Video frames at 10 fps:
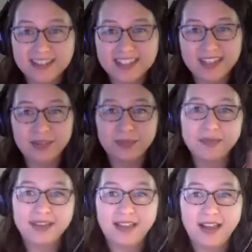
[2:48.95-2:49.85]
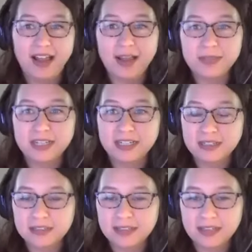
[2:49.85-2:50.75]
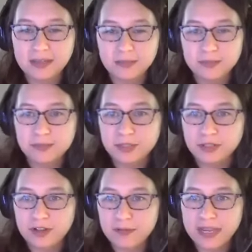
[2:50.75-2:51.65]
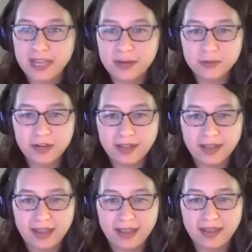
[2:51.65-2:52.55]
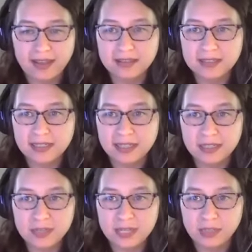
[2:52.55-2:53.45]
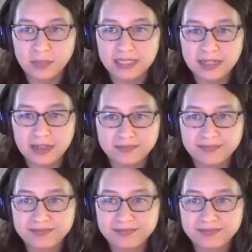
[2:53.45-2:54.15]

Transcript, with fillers: So I'm going to turn off my camera and let you take it away, Deon.